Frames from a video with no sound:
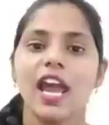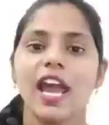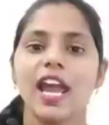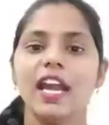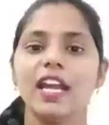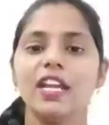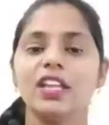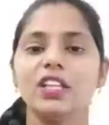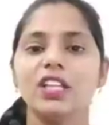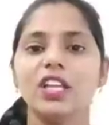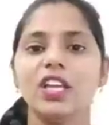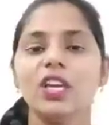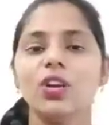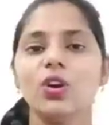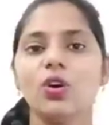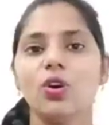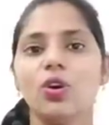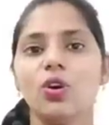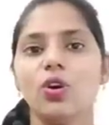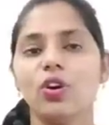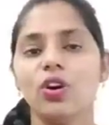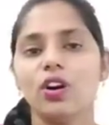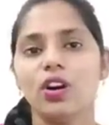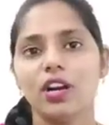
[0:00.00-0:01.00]
and they
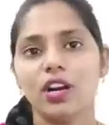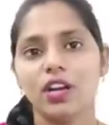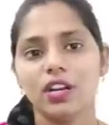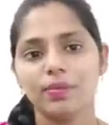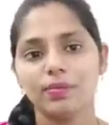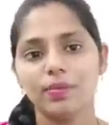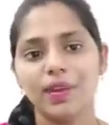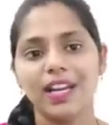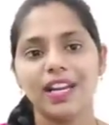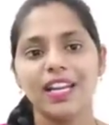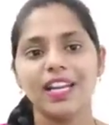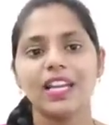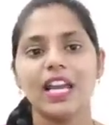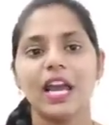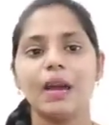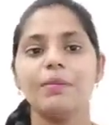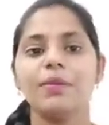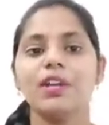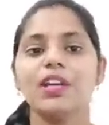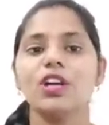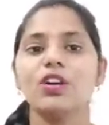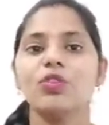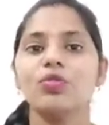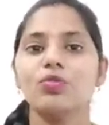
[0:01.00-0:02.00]
are mainly
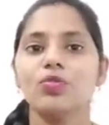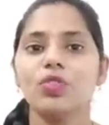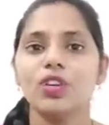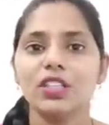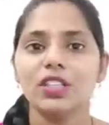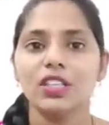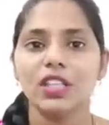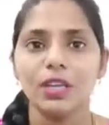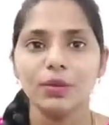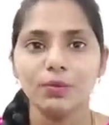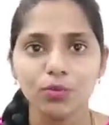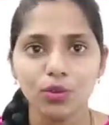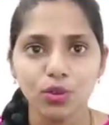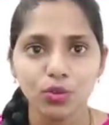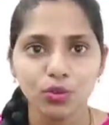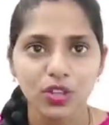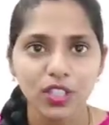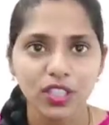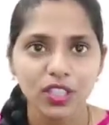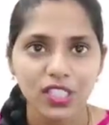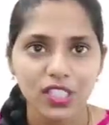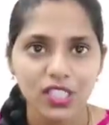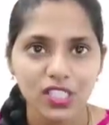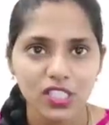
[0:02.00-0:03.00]
coming up with
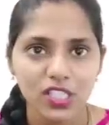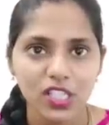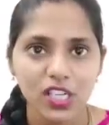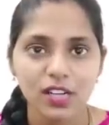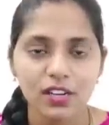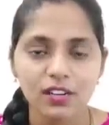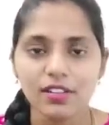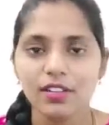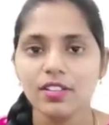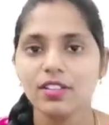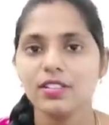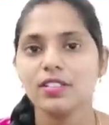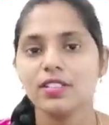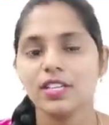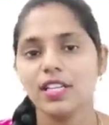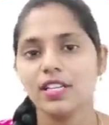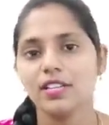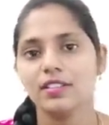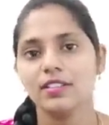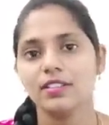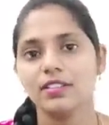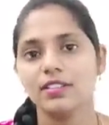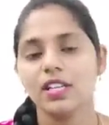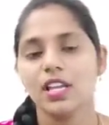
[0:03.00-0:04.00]
improving the children's
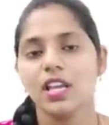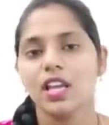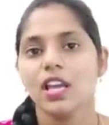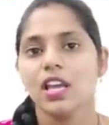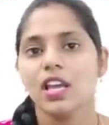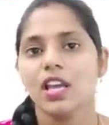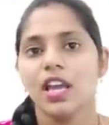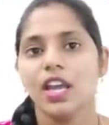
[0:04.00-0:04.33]
status